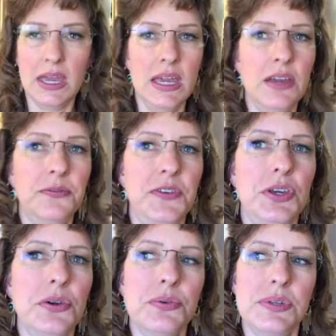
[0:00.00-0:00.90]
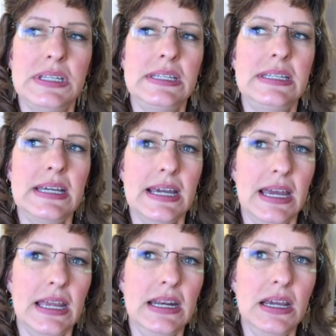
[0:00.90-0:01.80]
If you
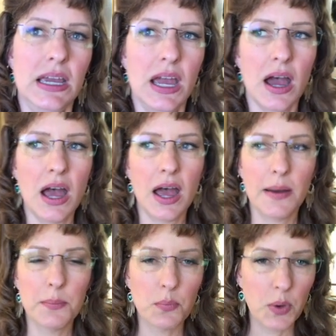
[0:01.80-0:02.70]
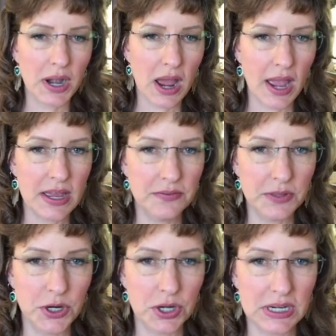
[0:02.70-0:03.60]
did, what I have
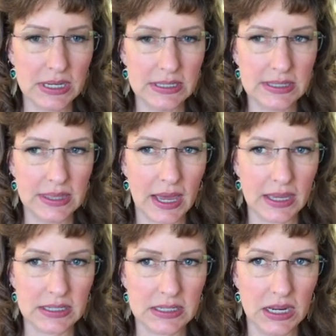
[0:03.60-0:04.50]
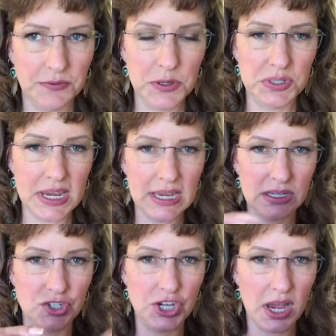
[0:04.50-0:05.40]
learned is that if you
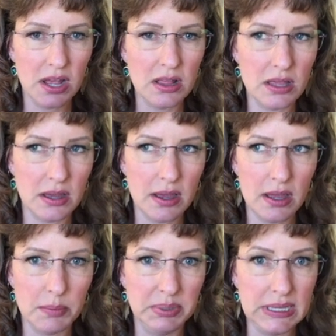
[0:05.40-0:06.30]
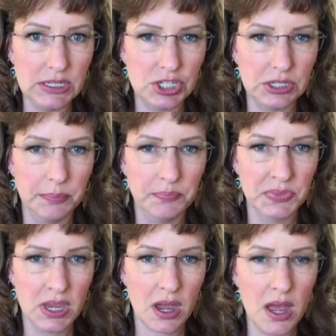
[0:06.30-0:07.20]
take gel bleach
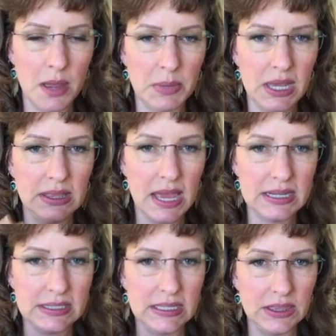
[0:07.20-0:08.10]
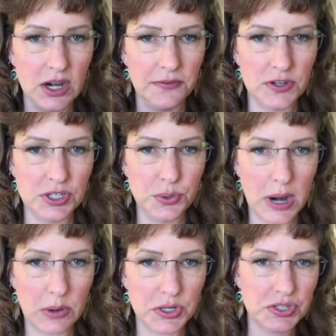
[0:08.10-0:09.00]
and let it sit there for 2
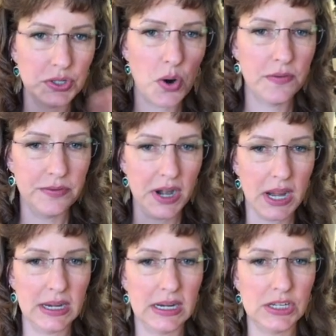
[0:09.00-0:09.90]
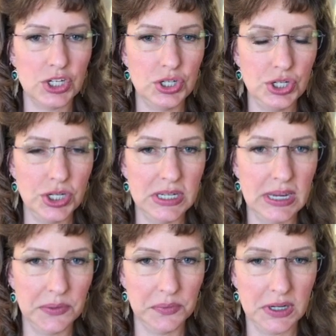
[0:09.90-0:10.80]
hours to overnight, it should
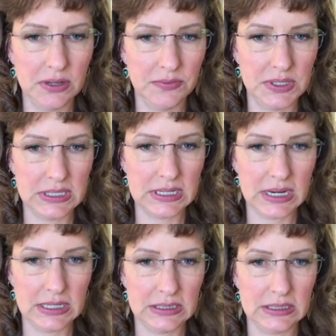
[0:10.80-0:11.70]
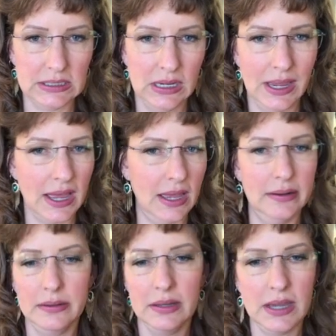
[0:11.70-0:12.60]
get rid of the stains.
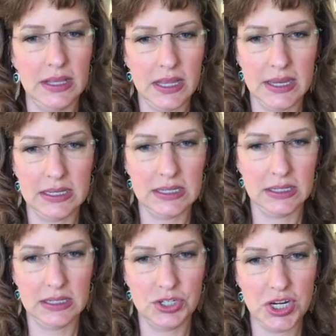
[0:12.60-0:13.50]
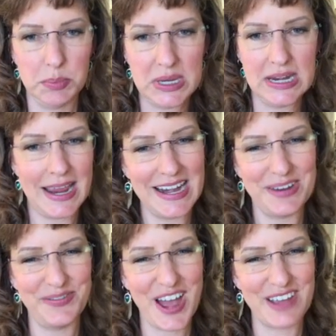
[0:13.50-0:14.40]
And like J Bean
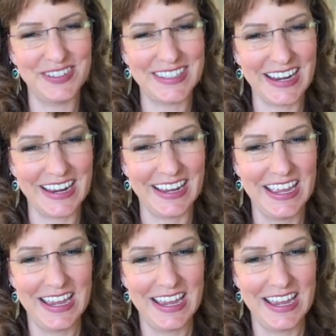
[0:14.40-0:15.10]
85 is saying,